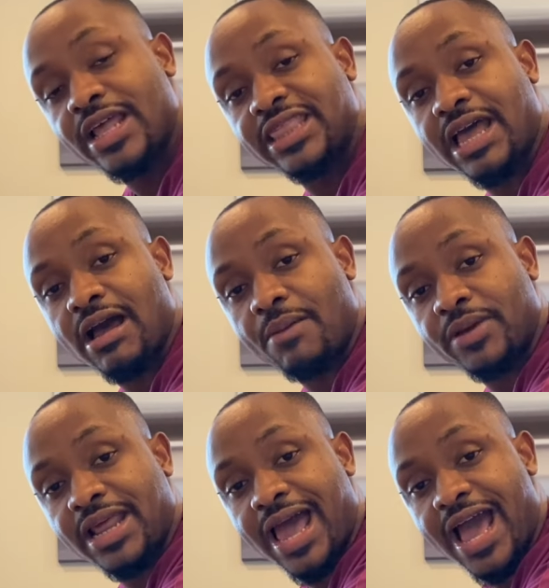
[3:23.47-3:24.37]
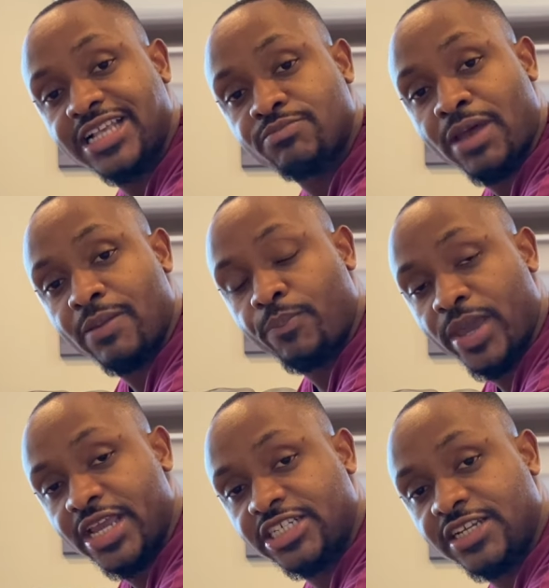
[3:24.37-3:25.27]
Now I'm gonna ask my
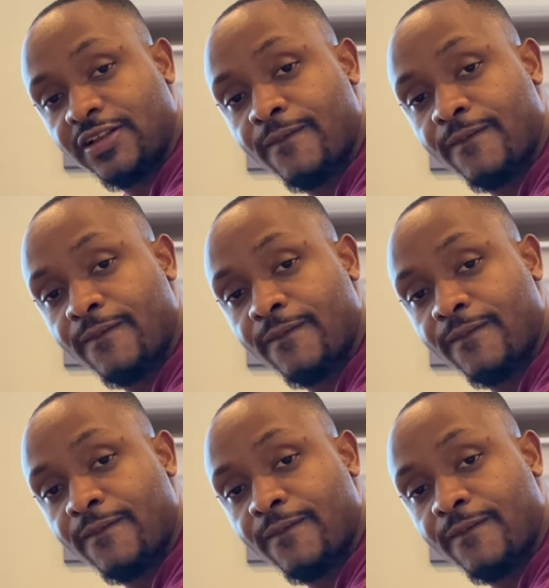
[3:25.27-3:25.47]
patient